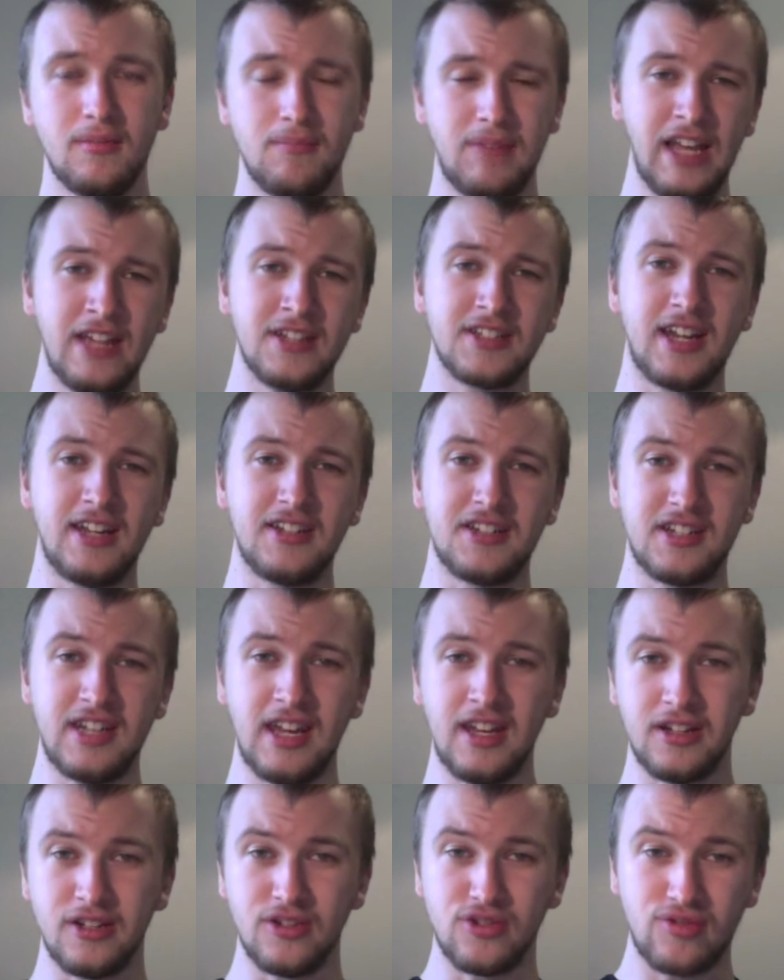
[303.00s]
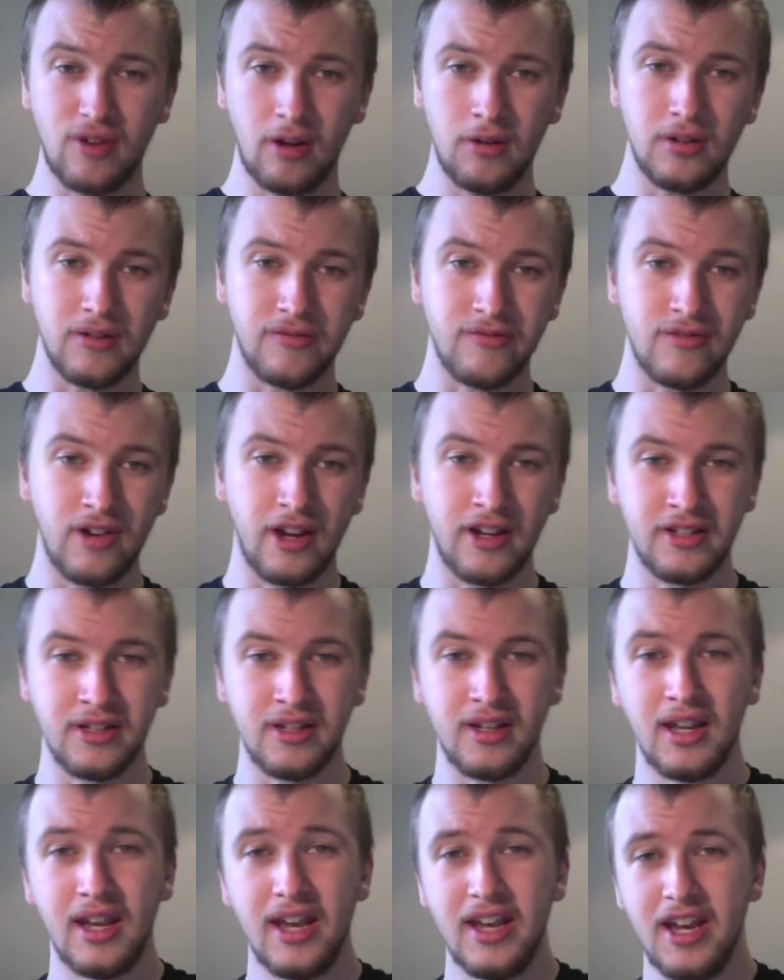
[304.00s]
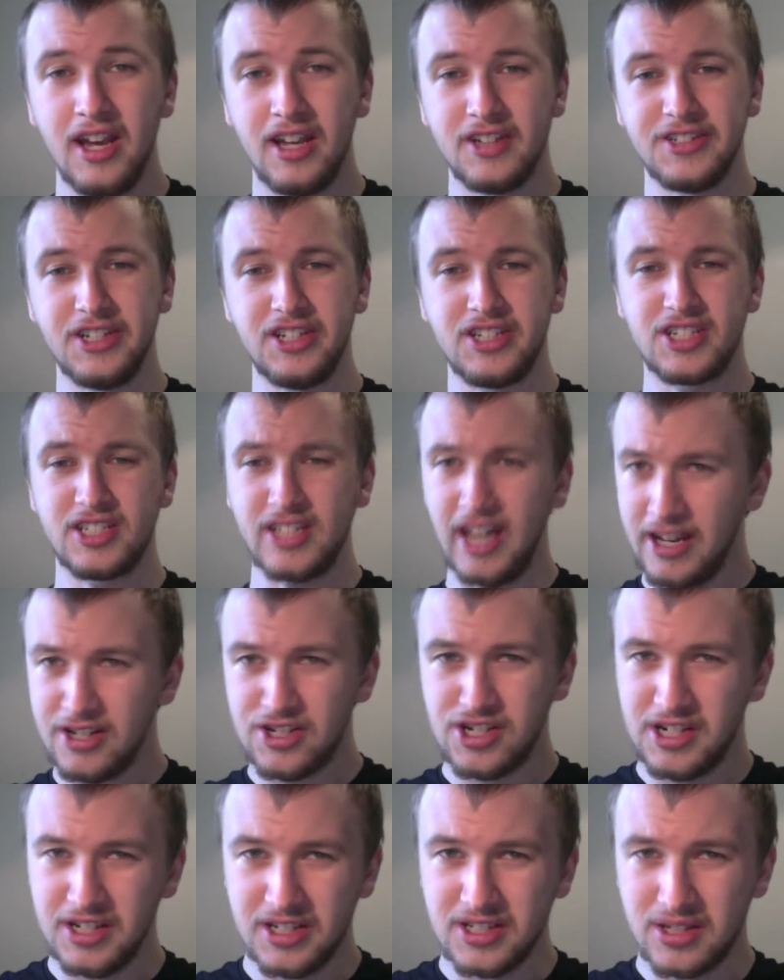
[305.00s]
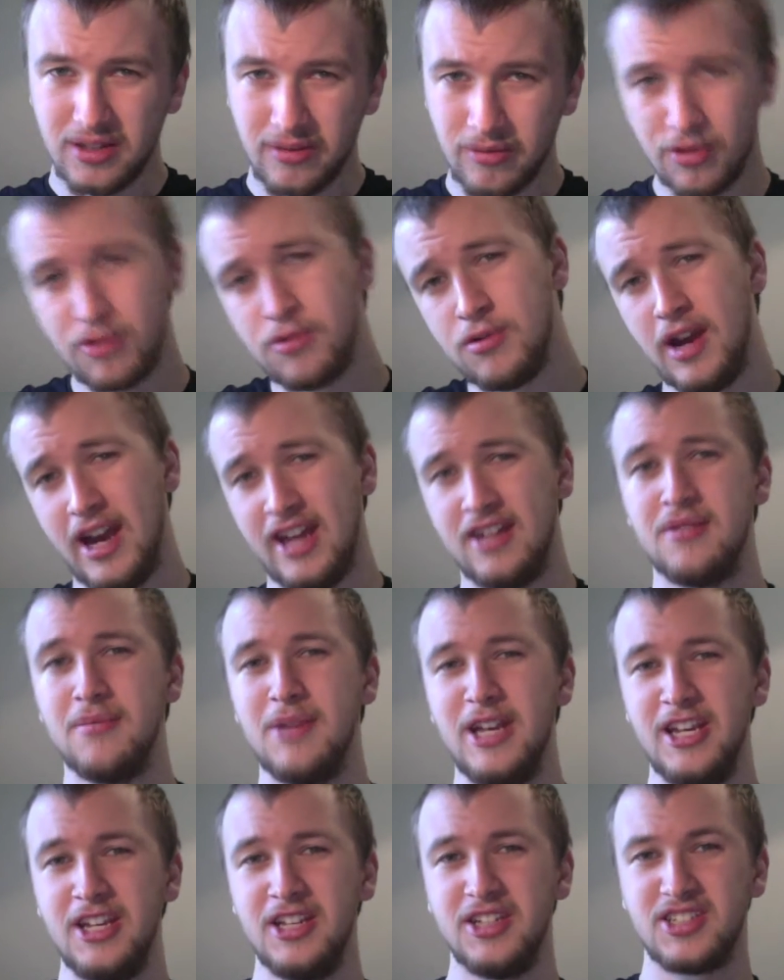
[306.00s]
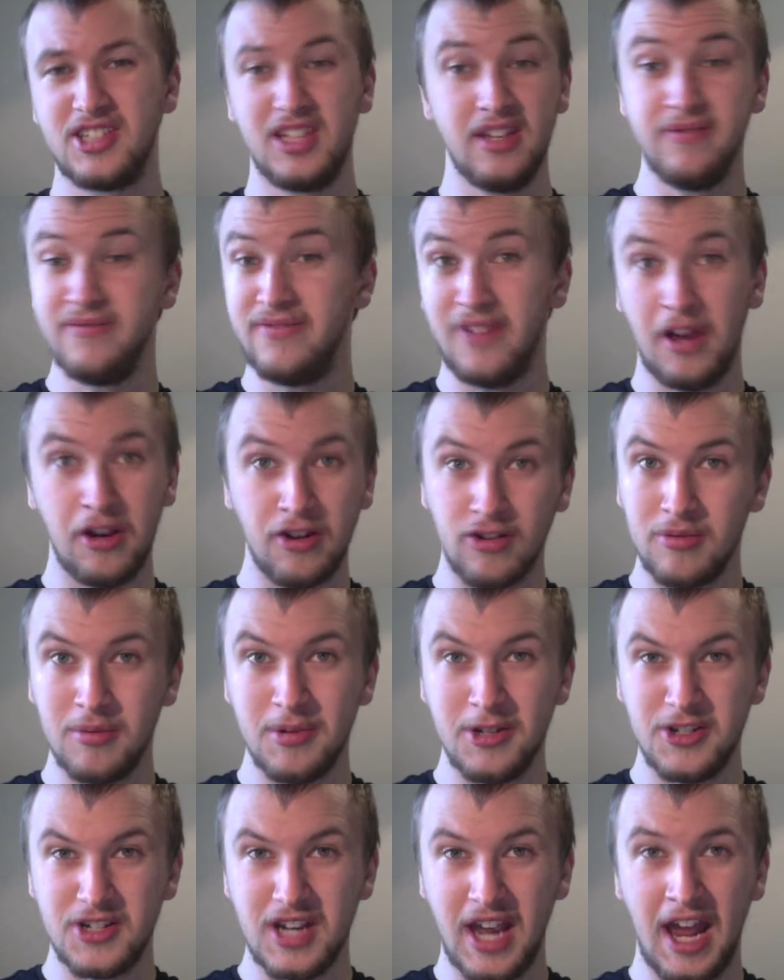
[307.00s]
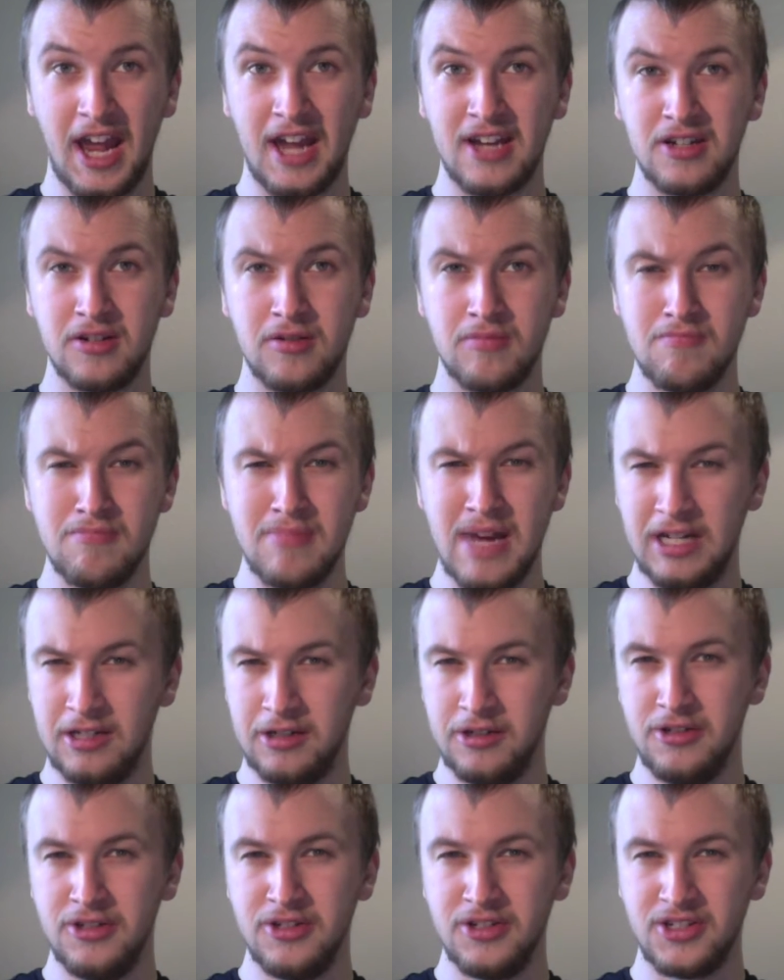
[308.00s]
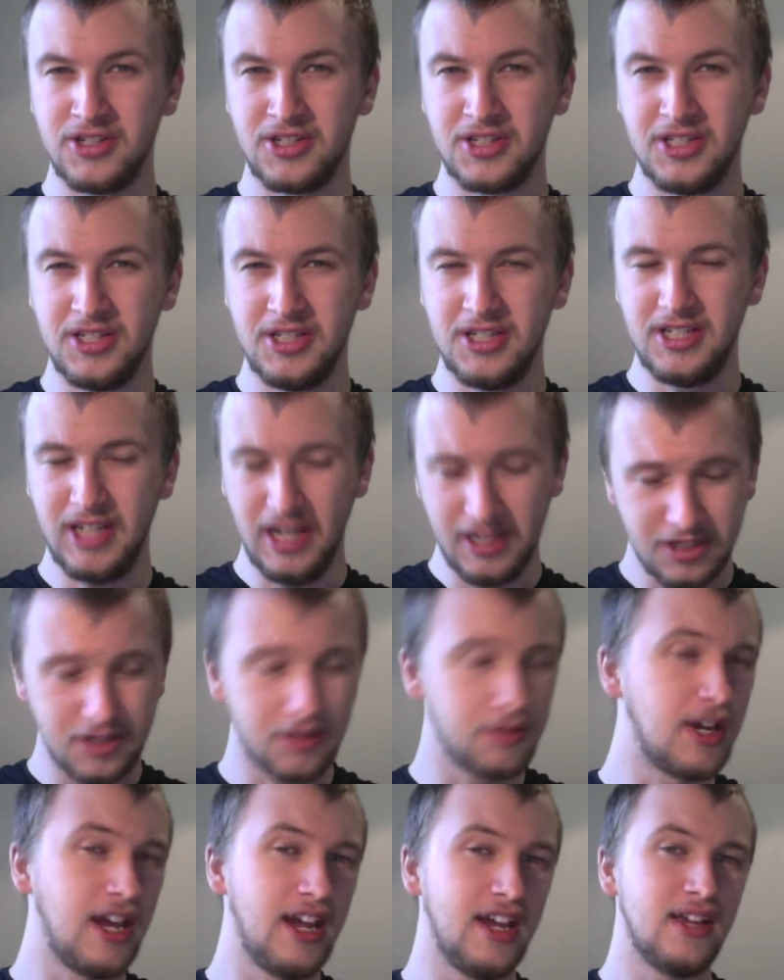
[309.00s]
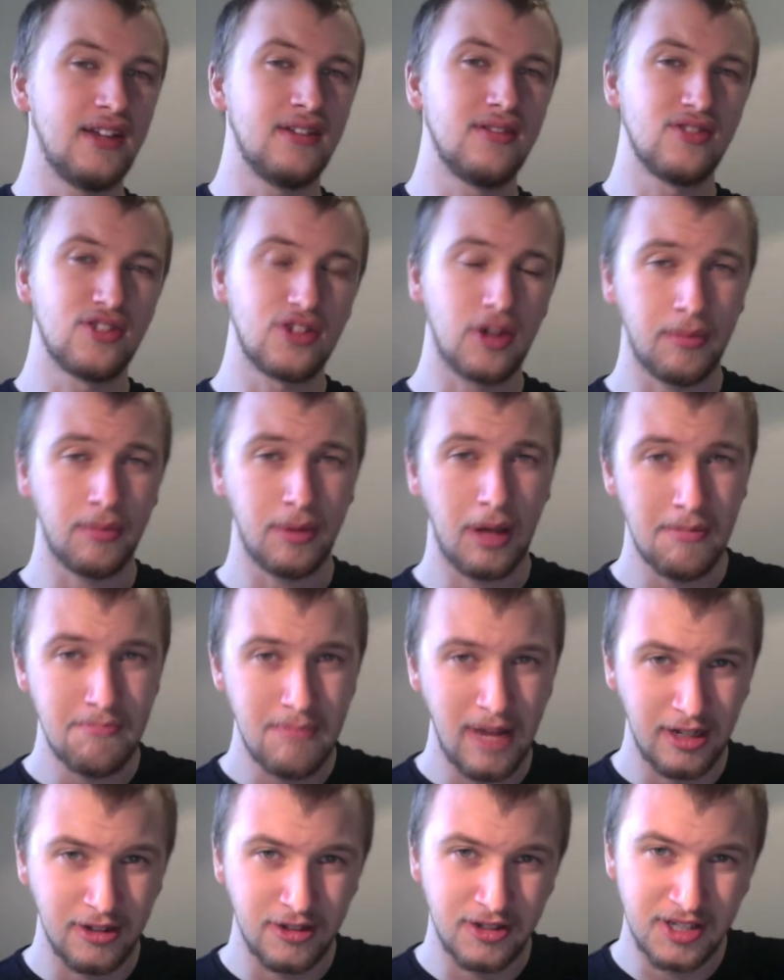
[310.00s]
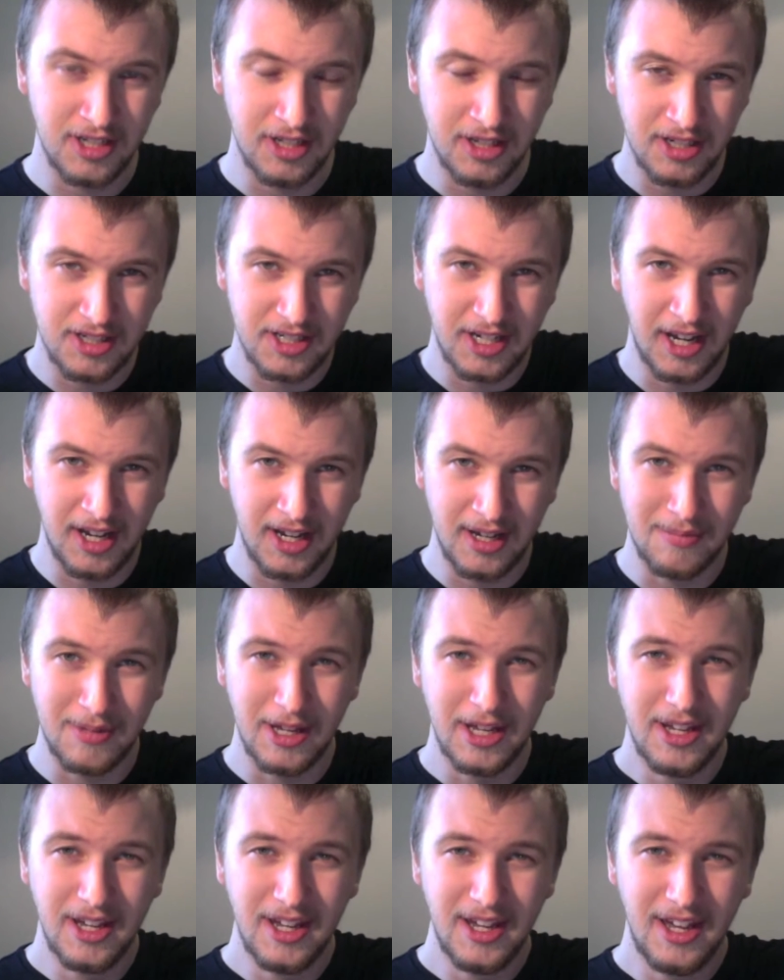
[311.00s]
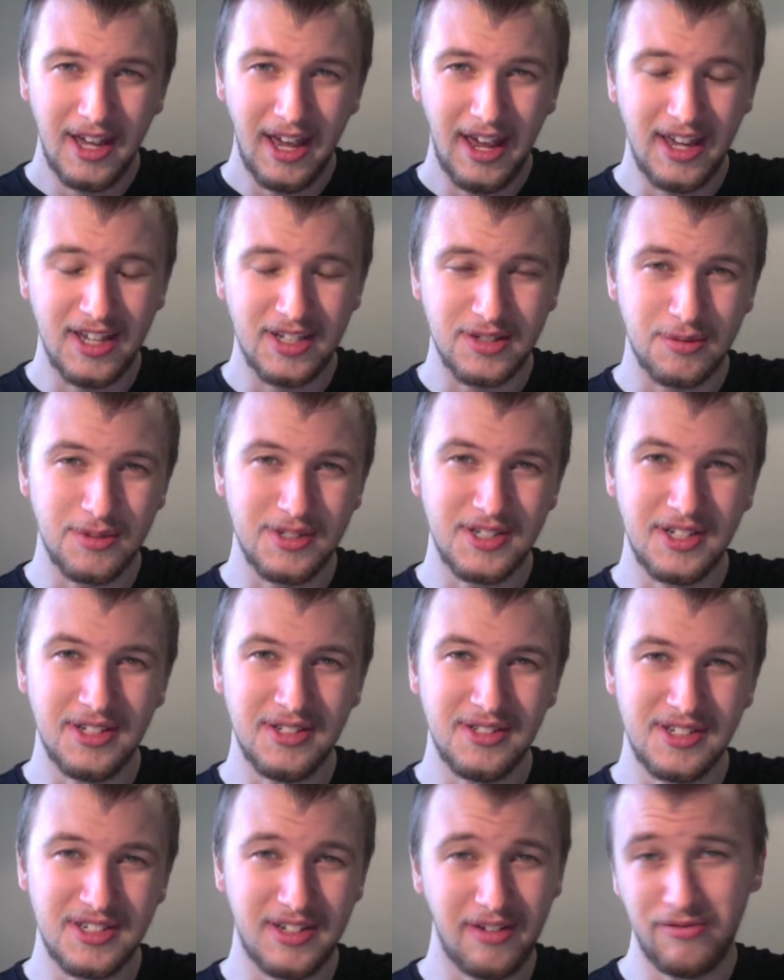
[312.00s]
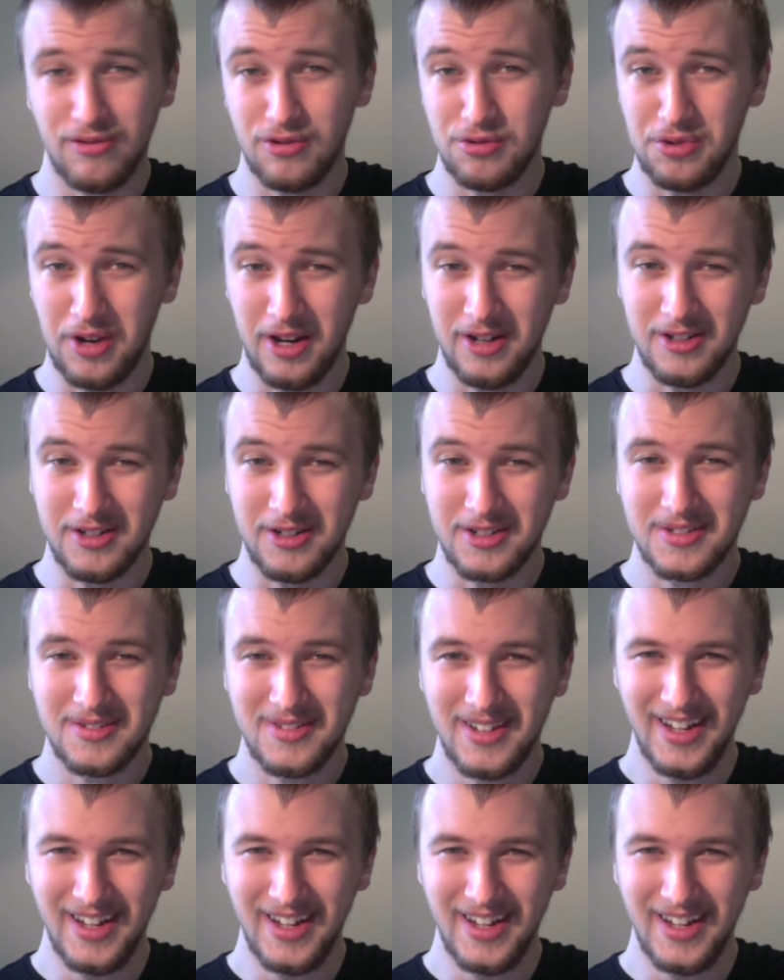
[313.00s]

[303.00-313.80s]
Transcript: Players get to take control of Raiden as he slashes through enemies, the environment, and melons. Yes, you can chop up melons in this game, as was in several trailers.